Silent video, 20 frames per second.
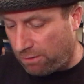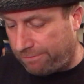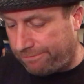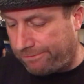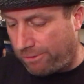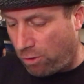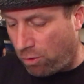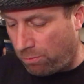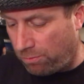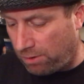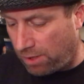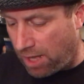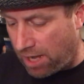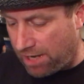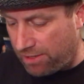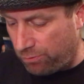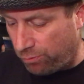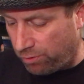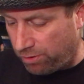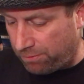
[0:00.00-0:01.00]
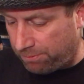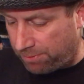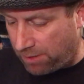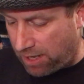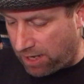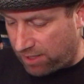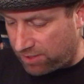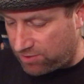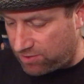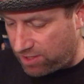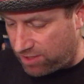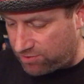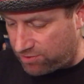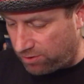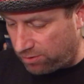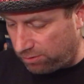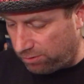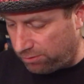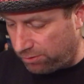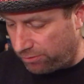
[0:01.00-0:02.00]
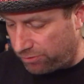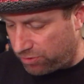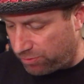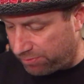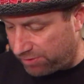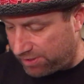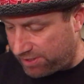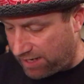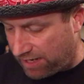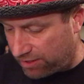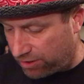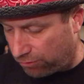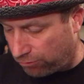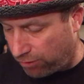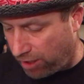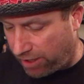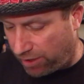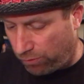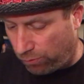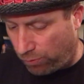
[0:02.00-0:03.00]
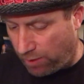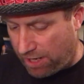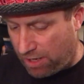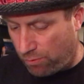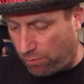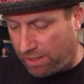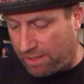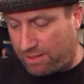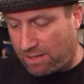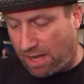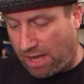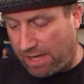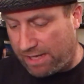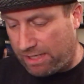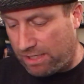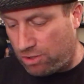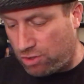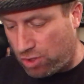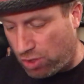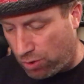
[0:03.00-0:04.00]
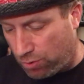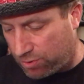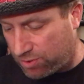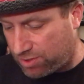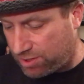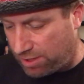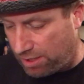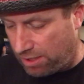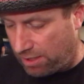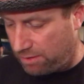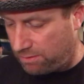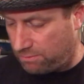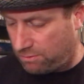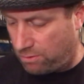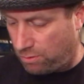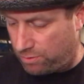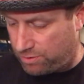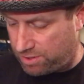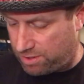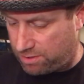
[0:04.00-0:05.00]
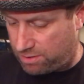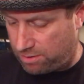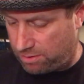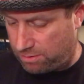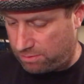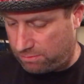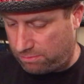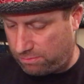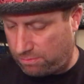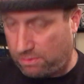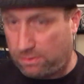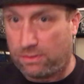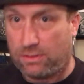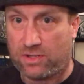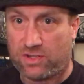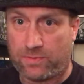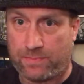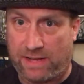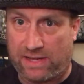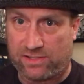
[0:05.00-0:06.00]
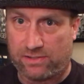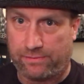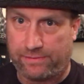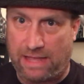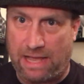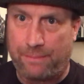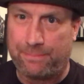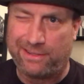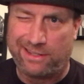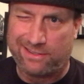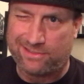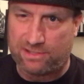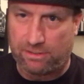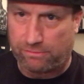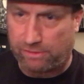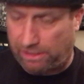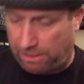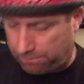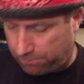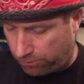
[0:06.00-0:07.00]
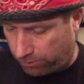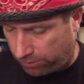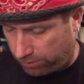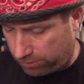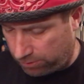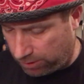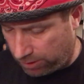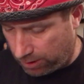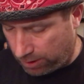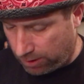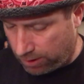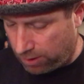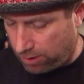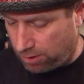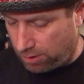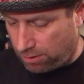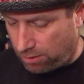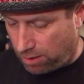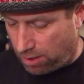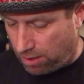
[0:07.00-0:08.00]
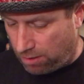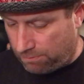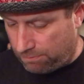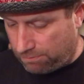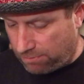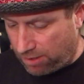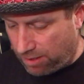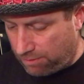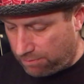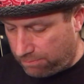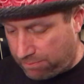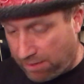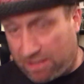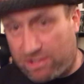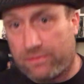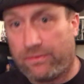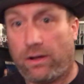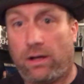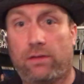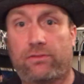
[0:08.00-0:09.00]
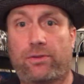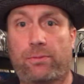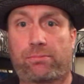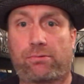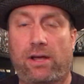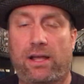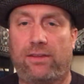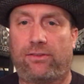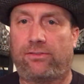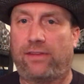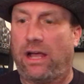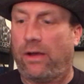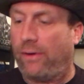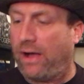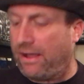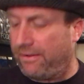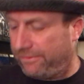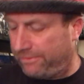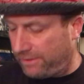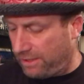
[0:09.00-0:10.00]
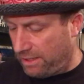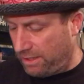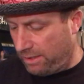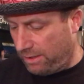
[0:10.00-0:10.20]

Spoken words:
Foam lined wooden box is included to protect the record weight when not in use, and it goes into the specs of that, but it's not really important. Best of all, it's the price. Now I've